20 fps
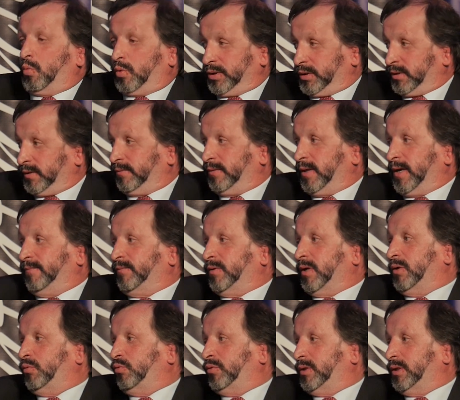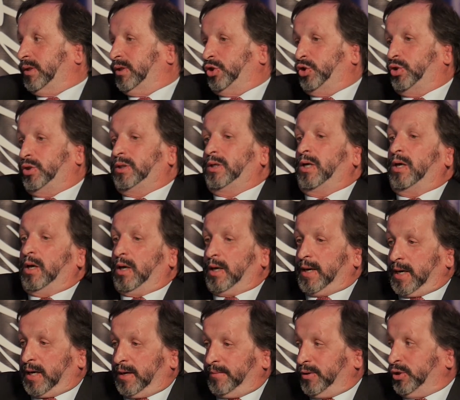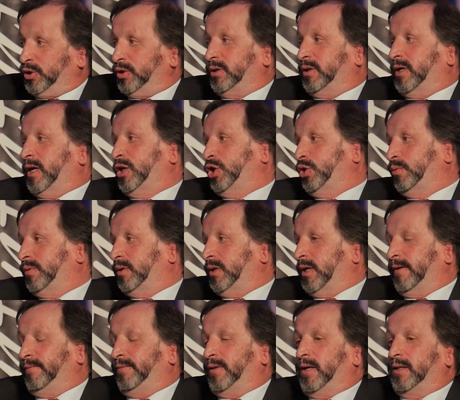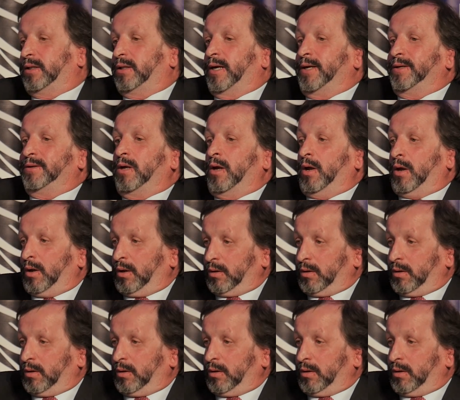what have they done with ESG, how much engagement have they done,